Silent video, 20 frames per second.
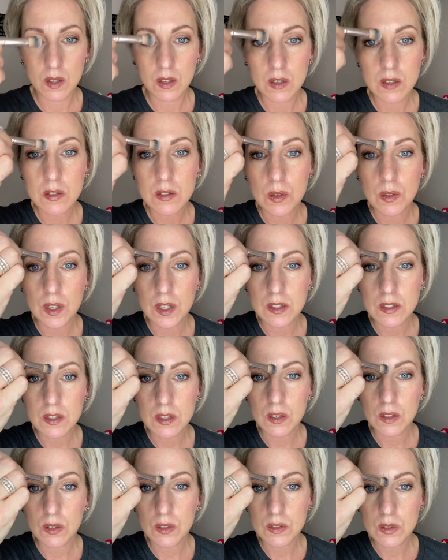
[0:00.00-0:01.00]
So lots of
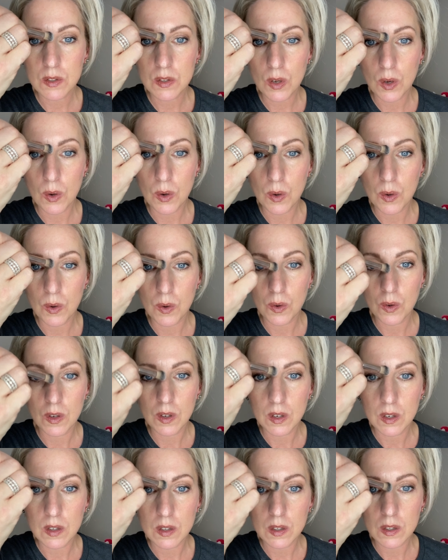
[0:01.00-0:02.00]
girls will go
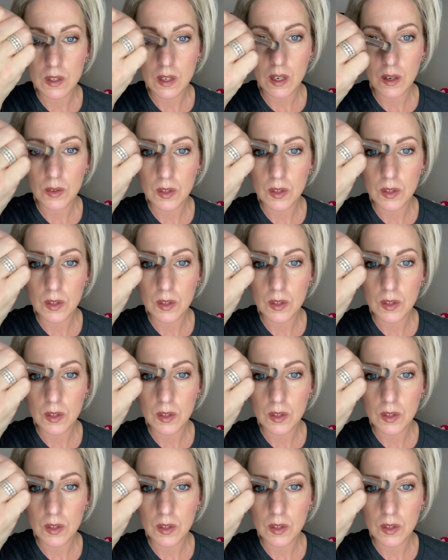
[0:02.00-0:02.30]
down